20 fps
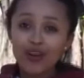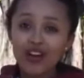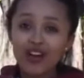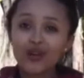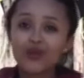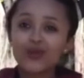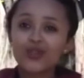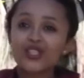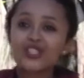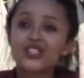Park,
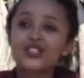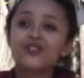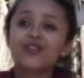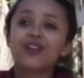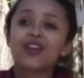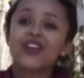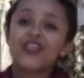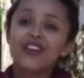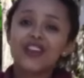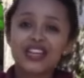which is
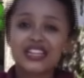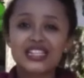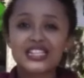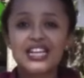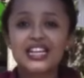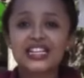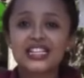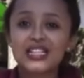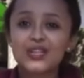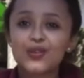very
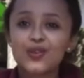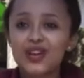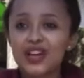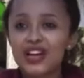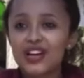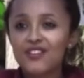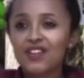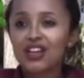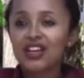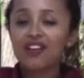exciting. We're
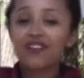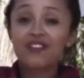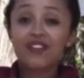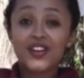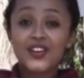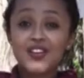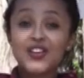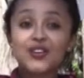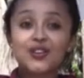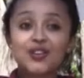having a
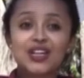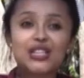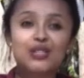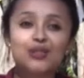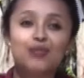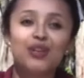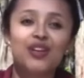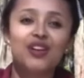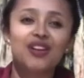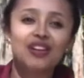very good
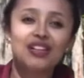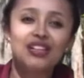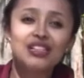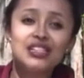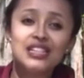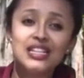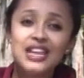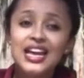experience.